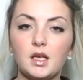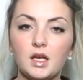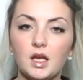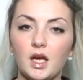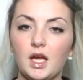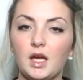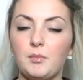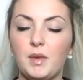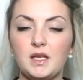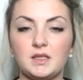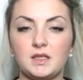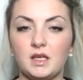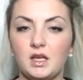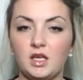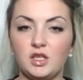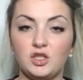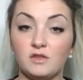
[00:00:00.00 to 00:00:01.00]
Like it
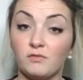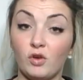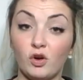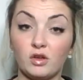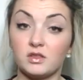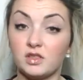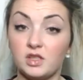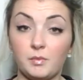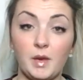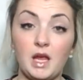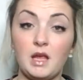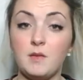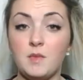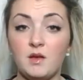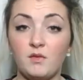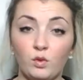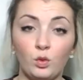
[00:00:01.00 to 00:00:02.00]
basically just rocks your
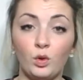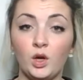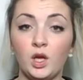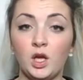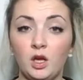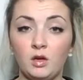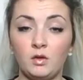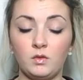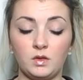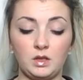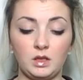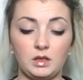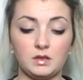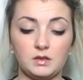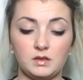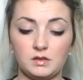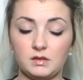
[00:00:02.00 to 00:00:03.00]
baby for you and
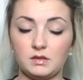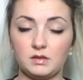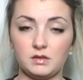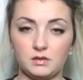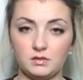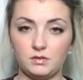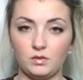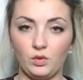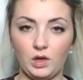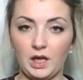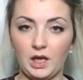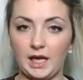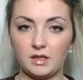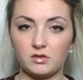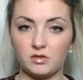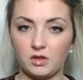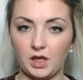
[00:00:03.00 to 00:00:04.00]
it's all
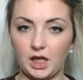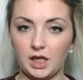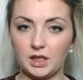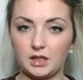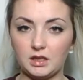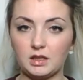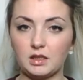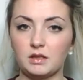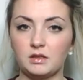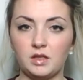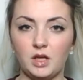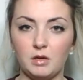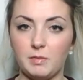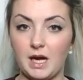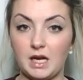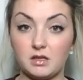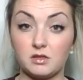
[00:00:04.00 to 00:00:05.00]
electronic, no
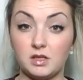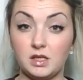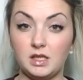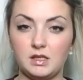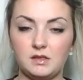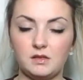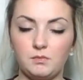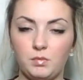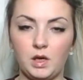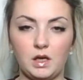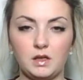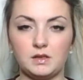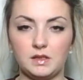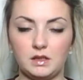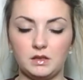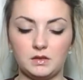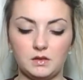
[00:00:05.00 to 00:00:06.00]
batteries,
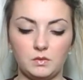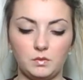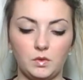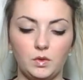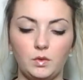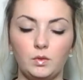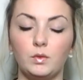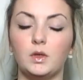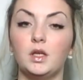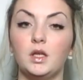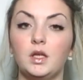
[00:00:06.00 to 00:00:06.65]
plugs into the wall